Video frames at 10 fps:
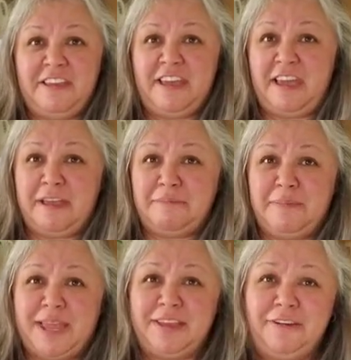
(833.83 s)
and
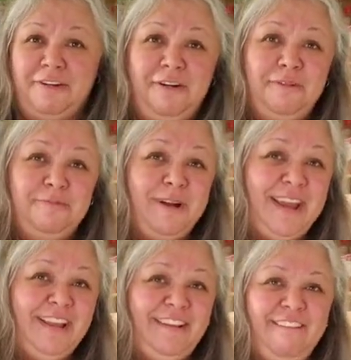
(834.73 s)
make it your home,
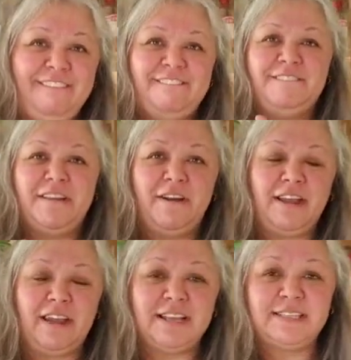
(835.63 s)
right? All
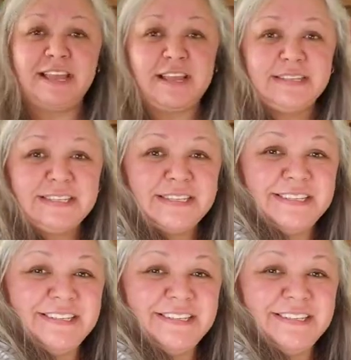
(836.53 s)
right, guys, thanks.